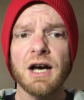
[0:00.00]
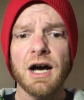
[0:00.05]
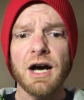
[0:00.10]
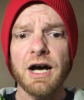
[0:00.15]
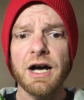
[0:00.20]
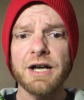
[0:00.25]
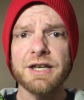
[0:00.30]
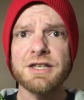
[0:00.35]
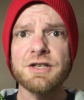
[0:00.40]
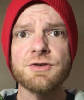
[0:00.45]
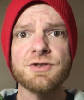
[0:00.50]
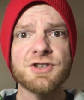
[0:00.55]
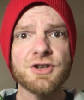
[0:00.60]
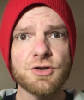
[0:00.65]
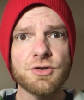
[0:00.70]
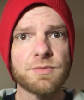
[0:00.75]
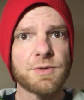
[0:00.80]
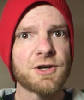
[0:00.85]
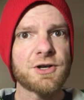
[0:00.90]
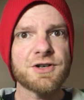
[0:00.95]

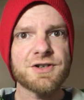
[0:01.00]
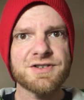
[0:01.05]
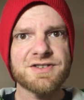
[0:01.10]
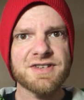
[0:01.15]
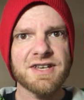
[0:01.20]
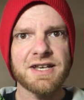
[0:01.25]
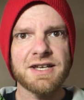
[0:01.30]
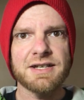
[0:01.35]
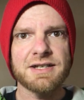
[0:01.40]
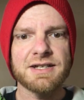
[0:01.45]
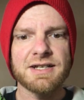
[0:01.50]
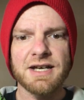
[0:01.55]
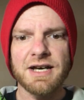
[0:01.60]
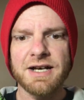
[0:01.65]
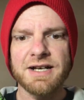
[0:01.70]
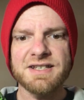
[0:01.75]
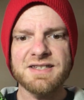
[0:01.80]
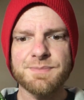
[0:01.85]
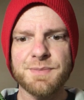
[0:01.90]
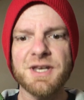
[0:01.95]
YouTubers
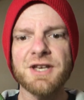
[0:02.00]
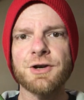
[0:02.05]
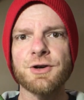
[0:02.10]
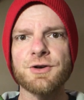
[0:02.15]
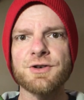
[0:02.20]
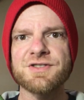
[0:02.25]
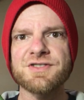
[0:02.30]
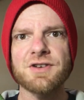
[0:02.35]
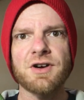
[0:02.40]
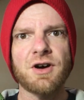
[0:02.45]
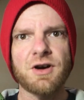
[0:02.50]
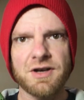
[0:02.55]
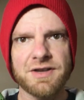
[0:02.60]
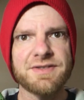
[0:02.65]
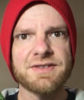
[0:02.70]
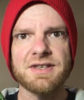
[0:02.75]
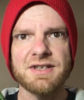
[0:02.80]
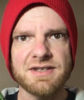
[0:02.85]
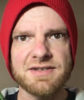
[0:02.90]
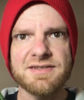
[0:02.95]
and speakers
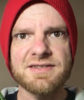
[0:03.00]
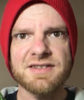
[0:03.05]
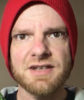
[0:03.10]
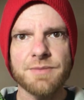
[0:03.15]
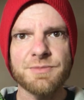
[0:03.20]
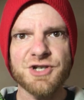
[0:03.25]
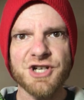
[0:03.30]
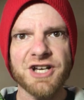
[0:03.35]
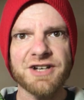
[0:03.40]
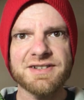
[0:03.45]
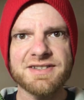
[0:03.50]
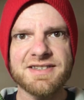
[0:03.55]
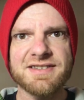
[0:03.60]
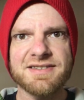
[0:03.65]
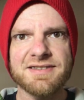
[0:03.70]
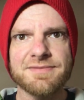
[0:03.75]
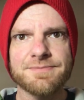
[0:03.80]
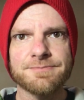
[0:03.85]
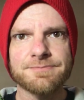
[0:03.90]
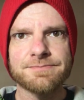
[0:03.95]
on these
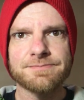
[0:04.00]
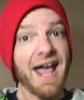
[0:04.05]
subjects.